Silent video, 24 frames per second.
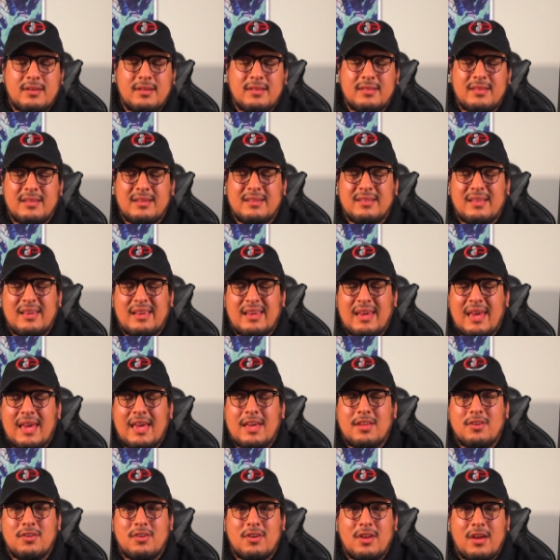I think like
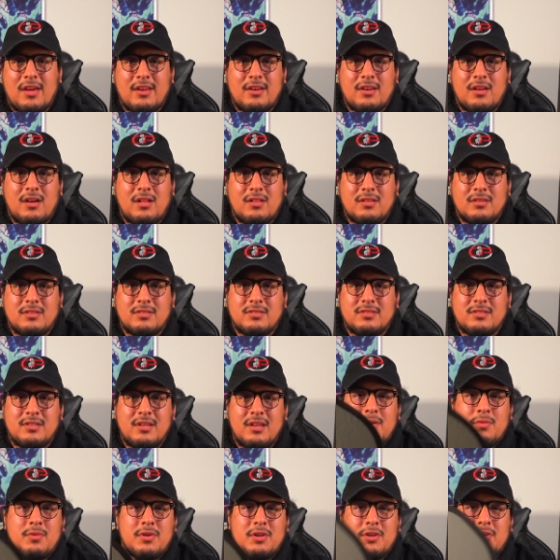eight or $9.
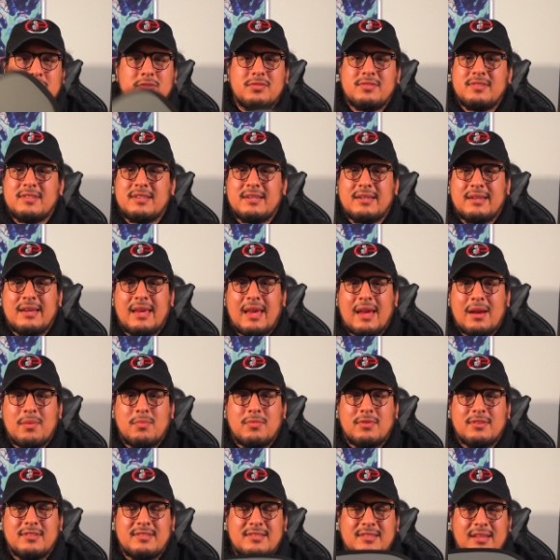When you're using a
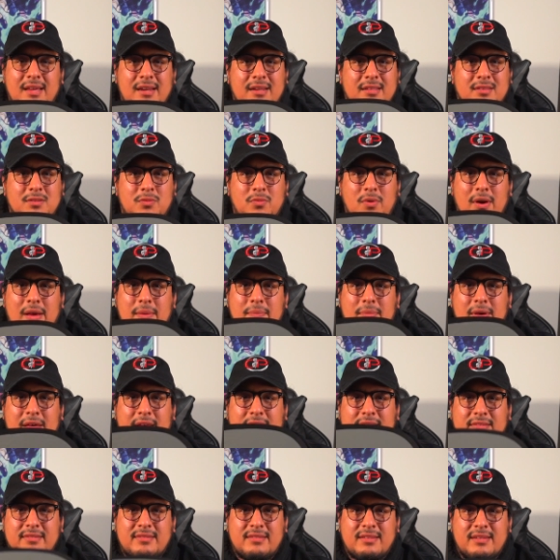camera, setting the white
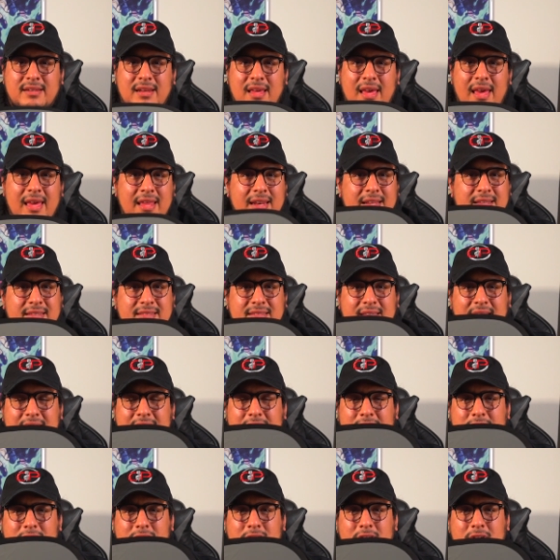balance in any
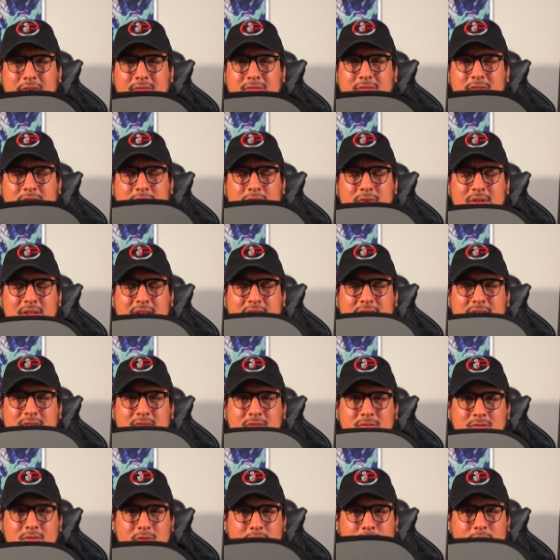setting you go to is
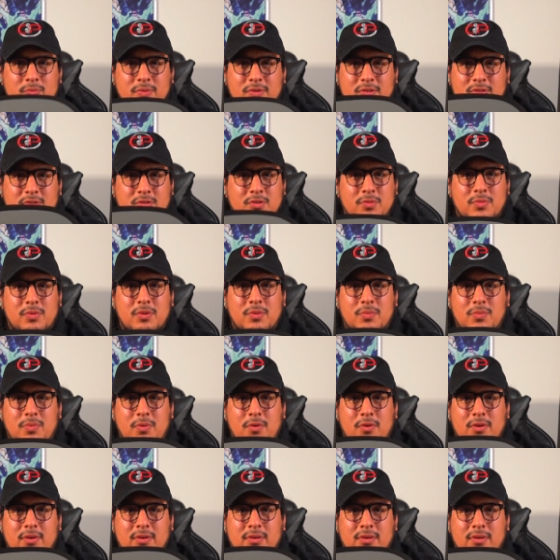super, super
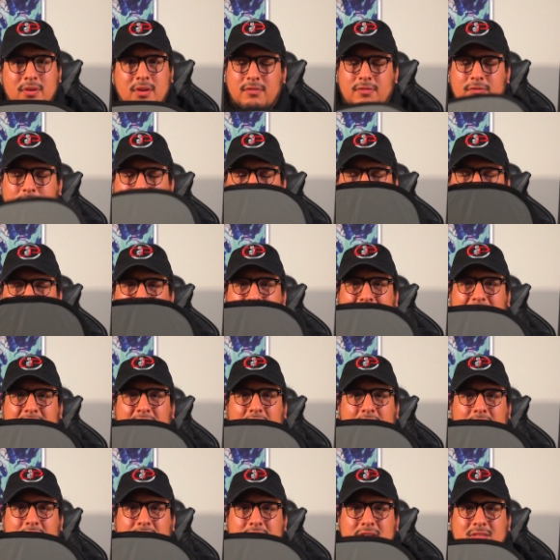important. For
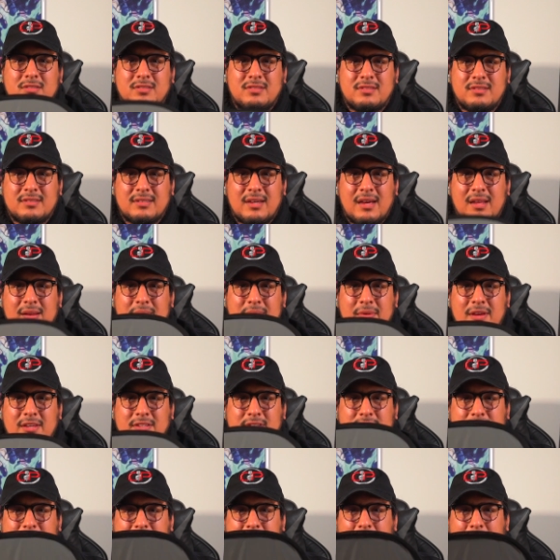$8, this kind of
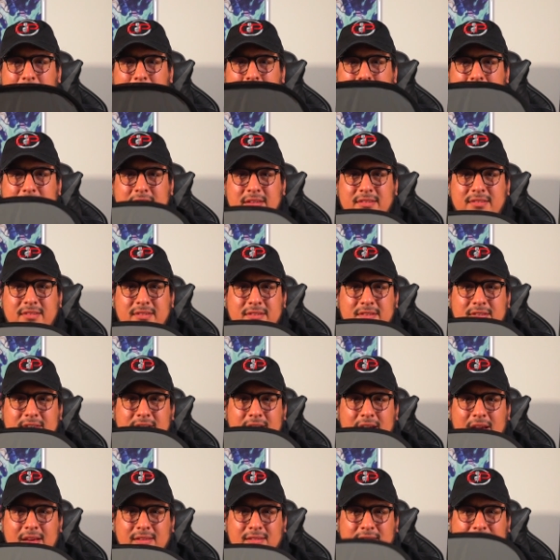makes your job easier
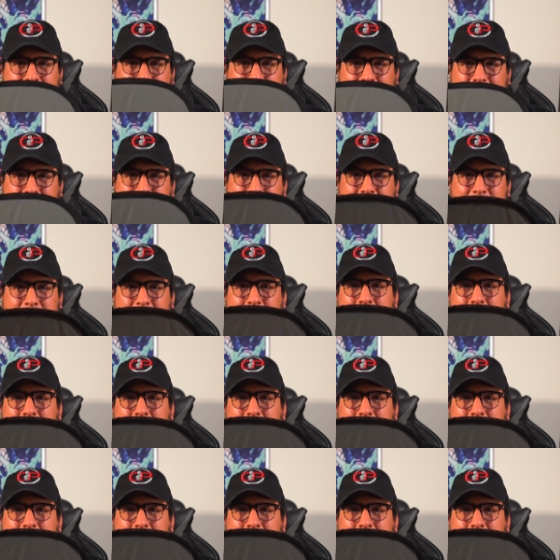as a content